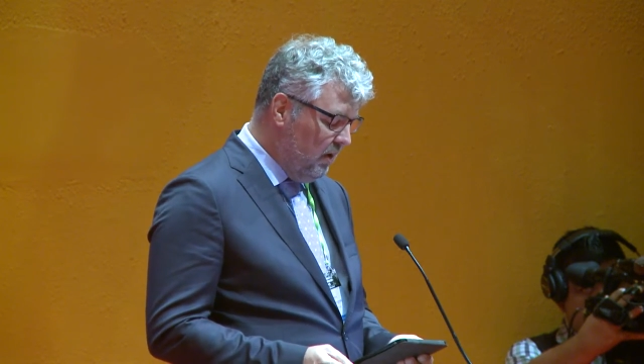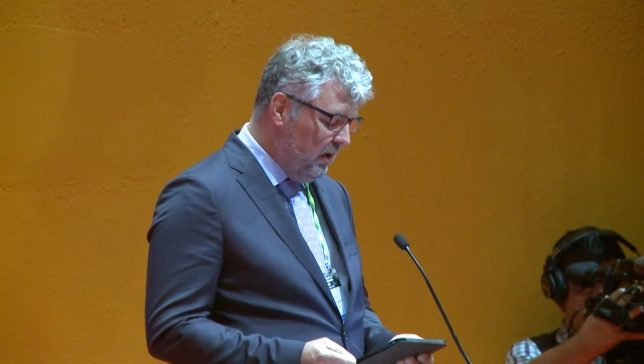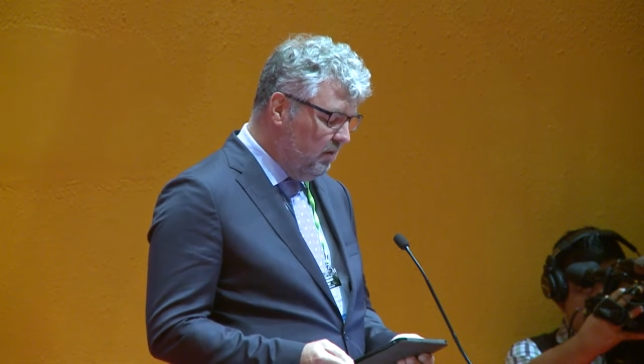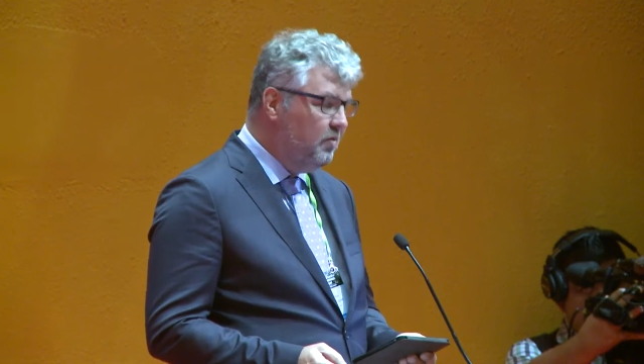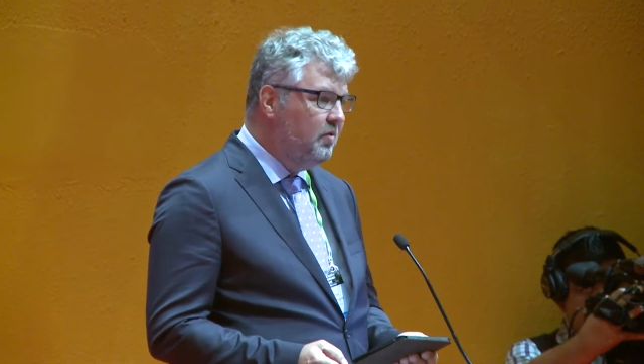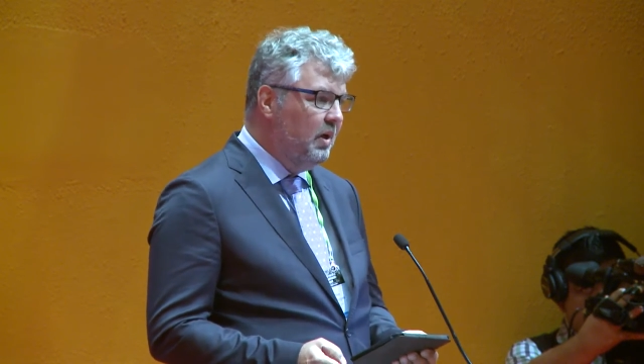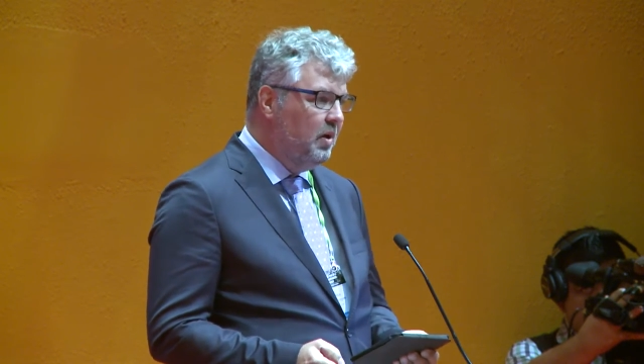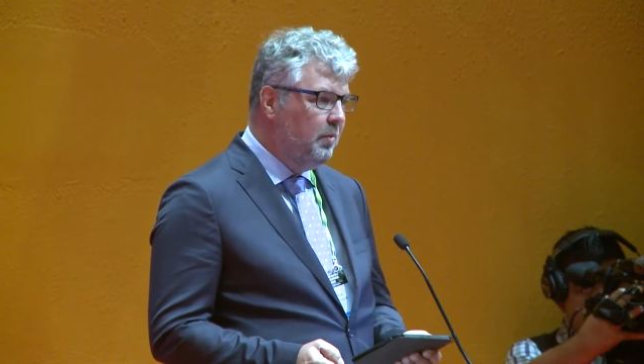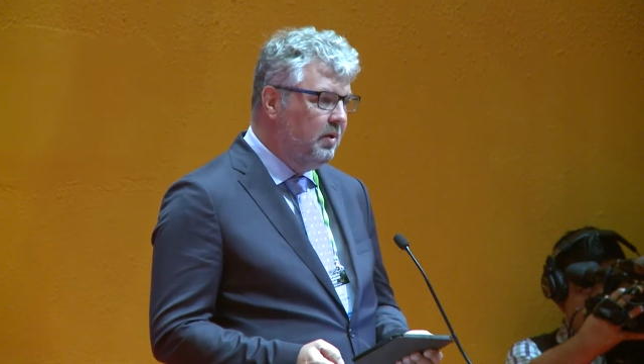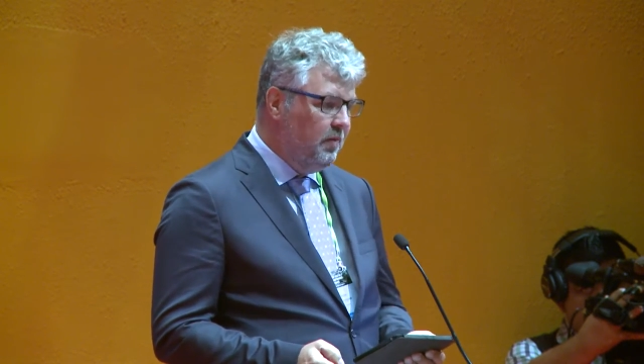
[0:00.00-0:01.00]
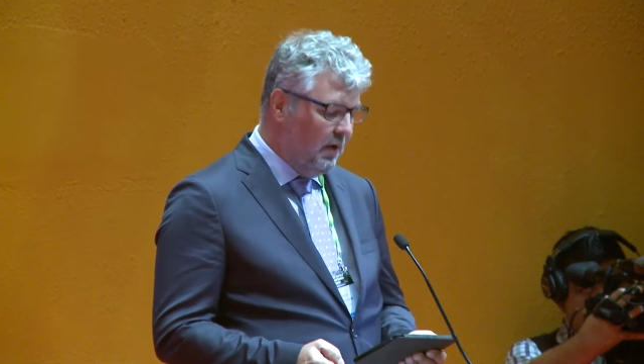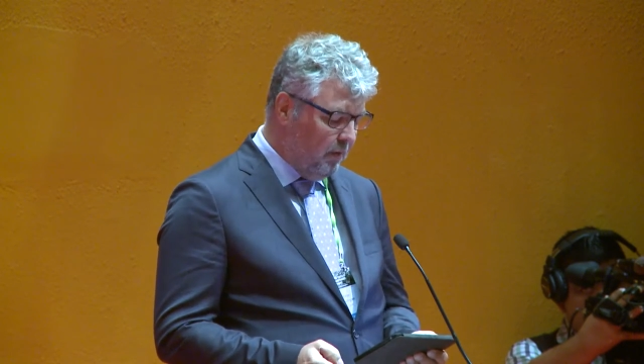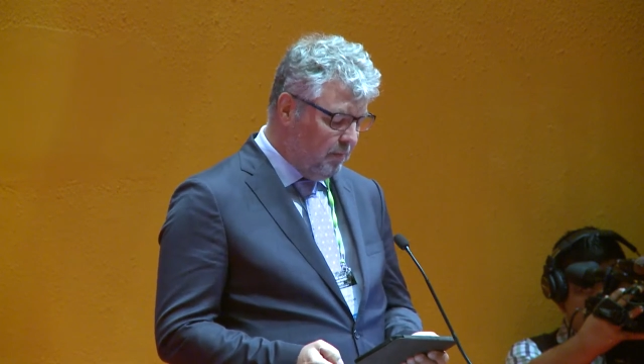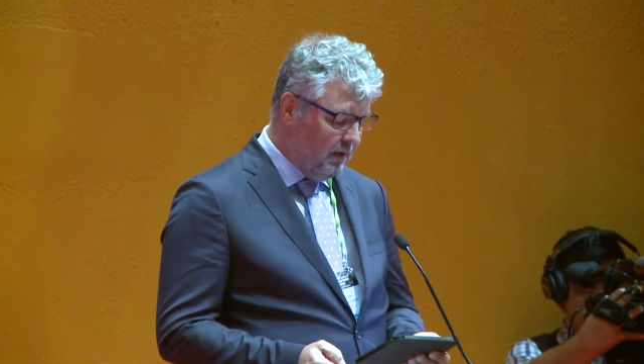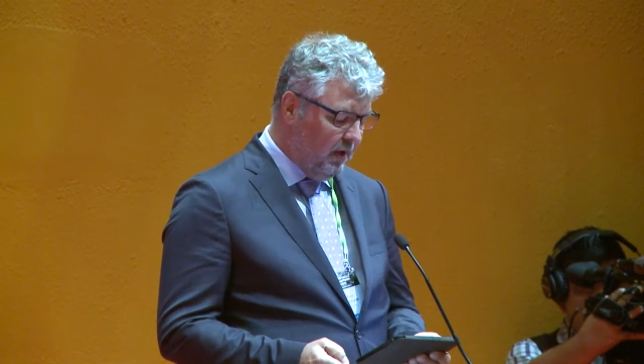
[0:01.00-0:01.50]
in sustainable
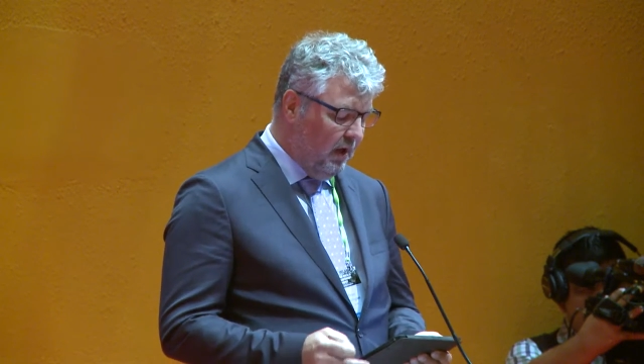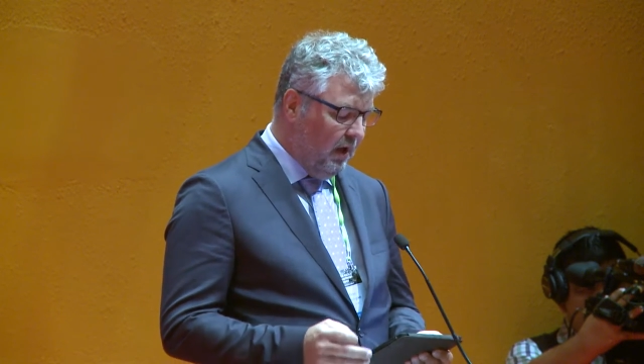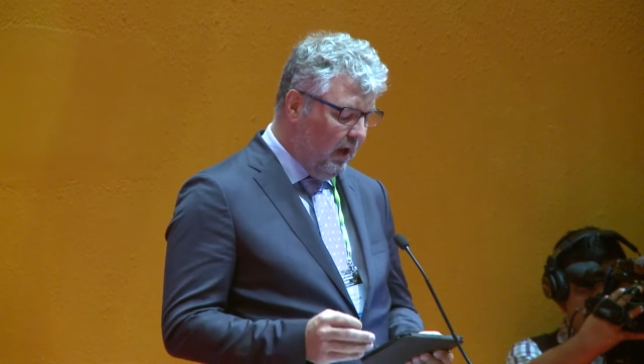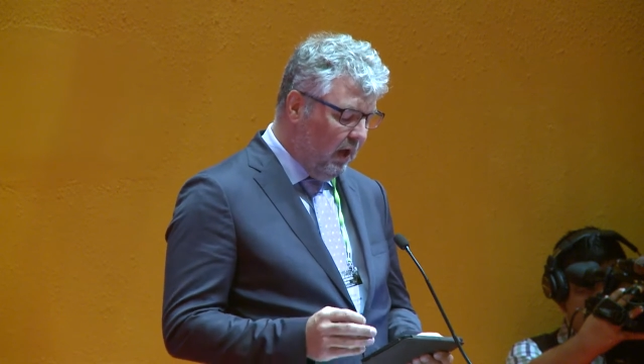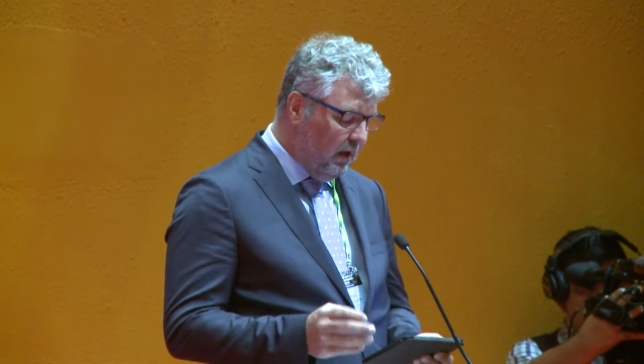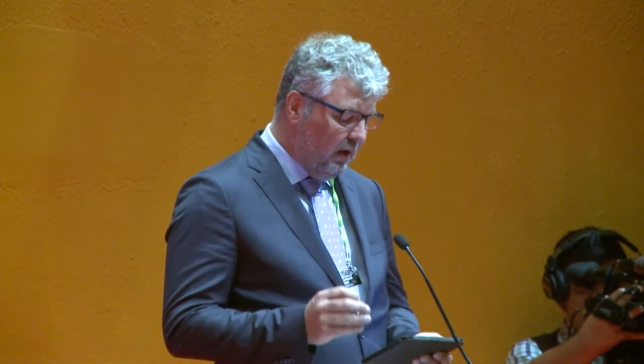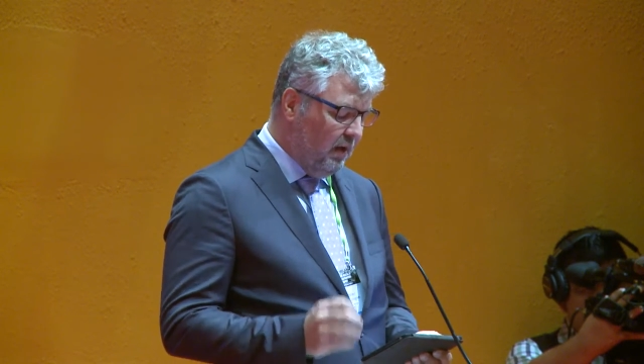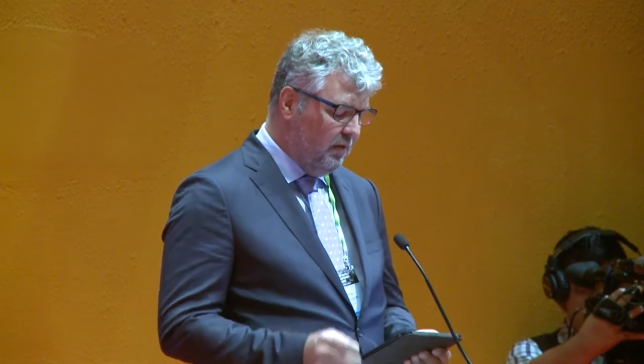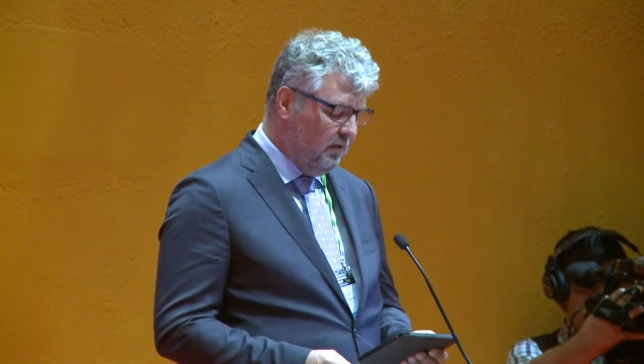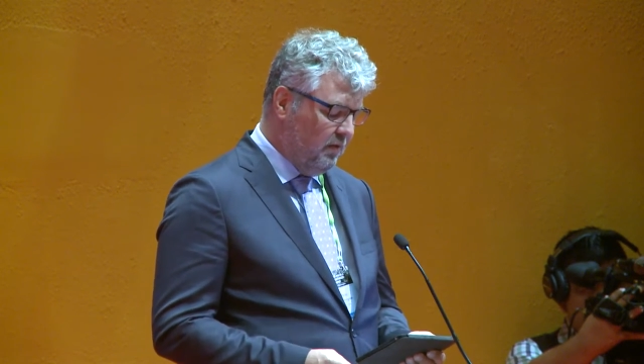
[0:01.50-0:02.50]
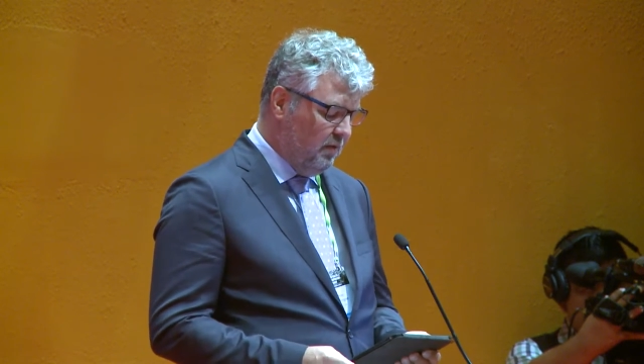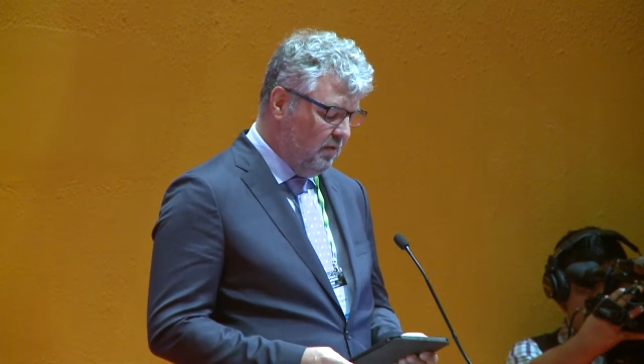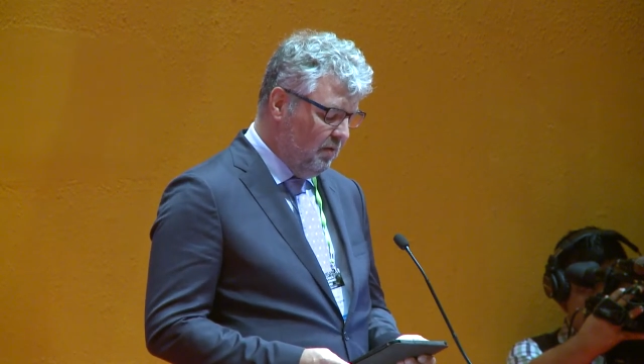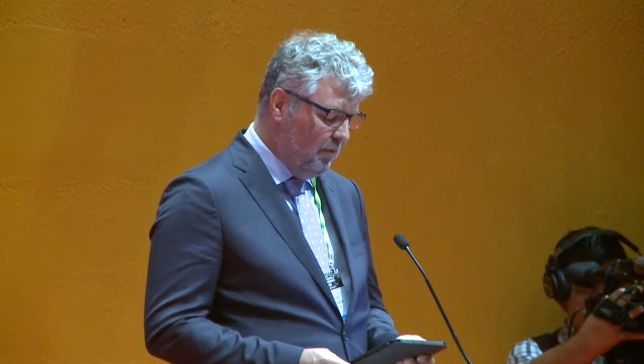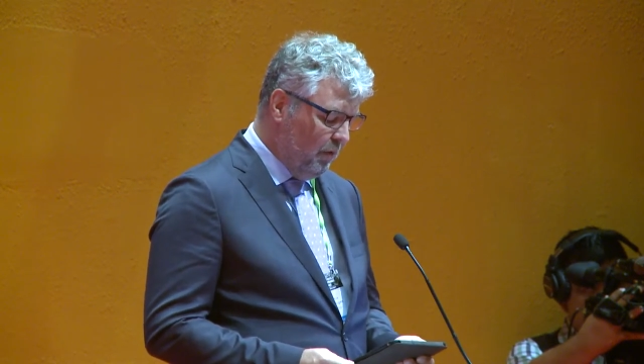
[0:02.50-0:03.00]
development unless
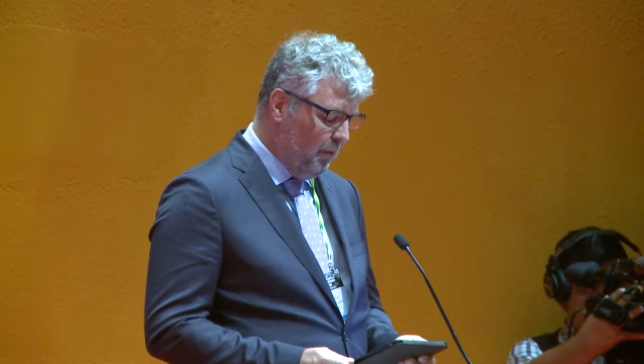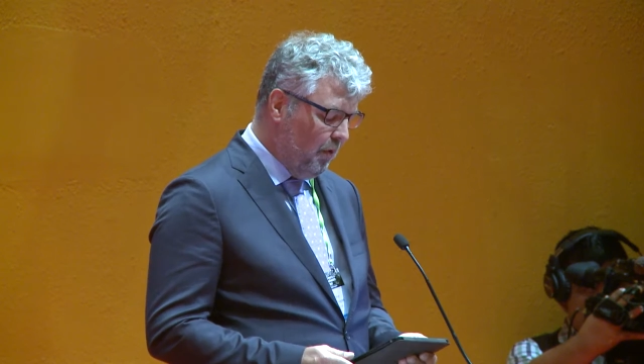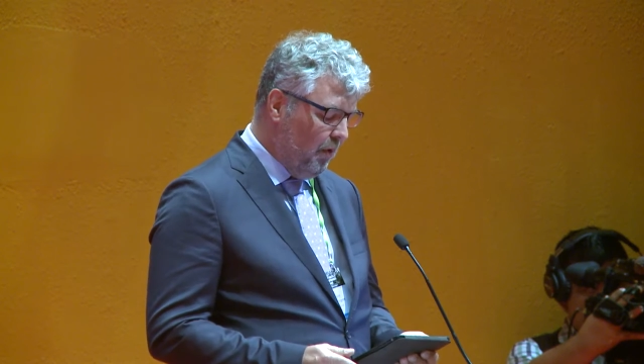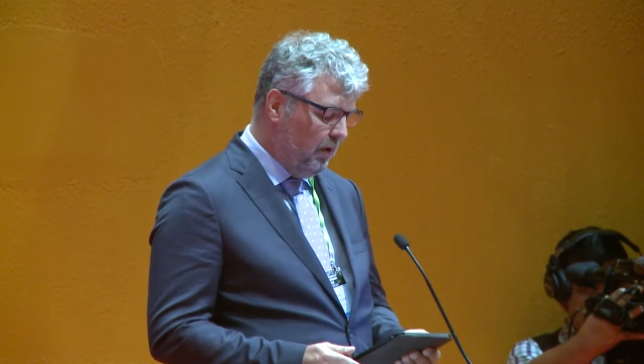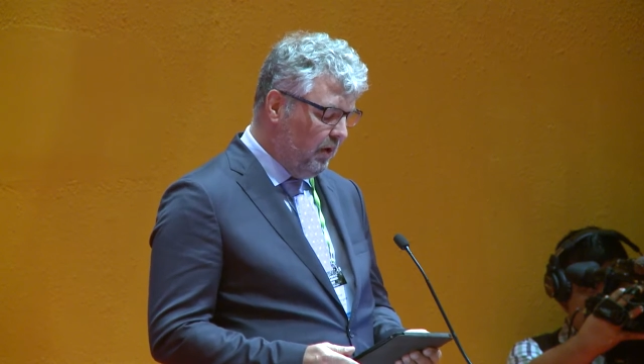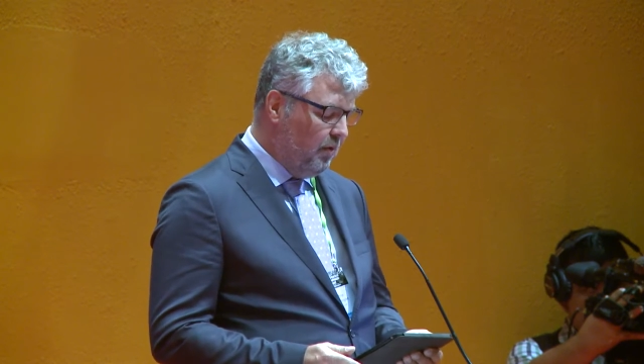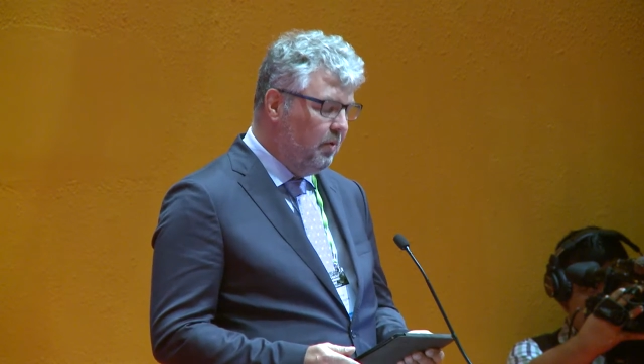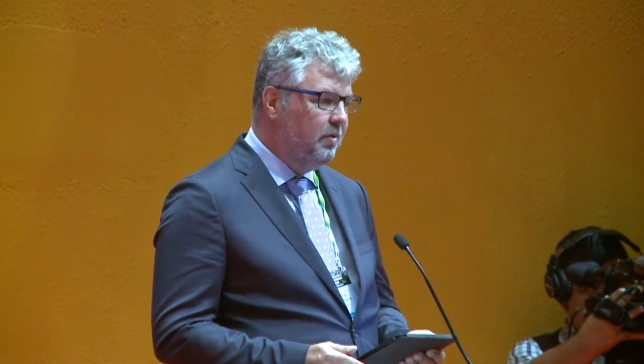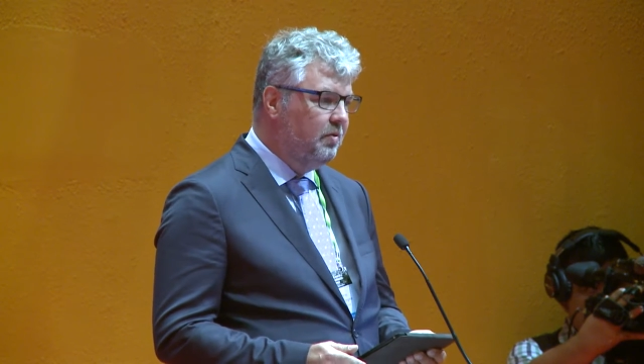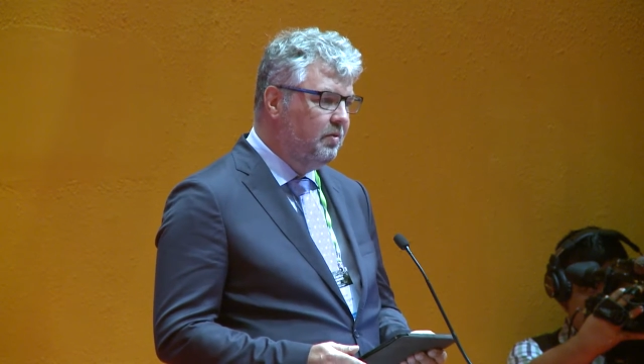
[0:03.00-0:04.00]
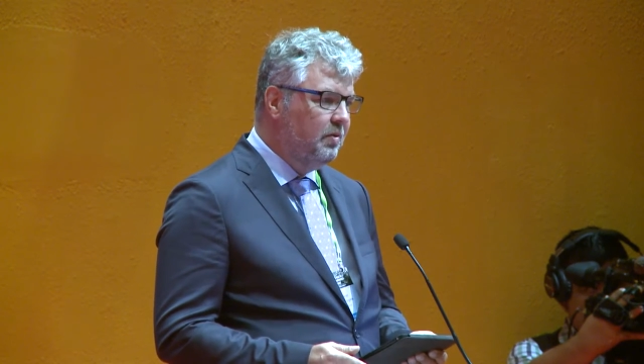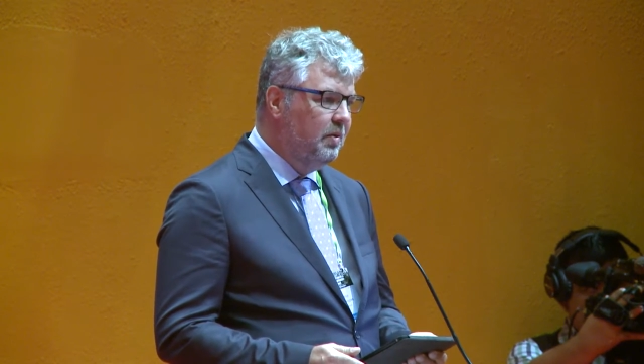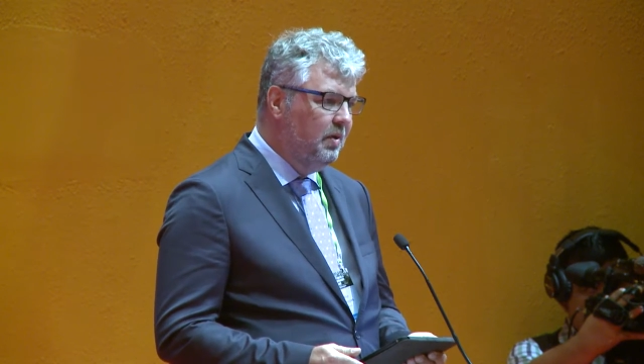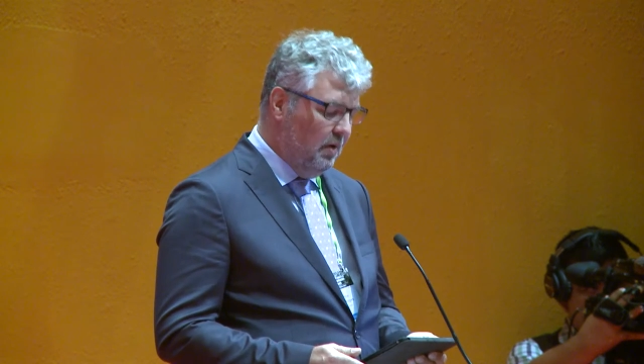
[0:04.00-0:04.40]
we work across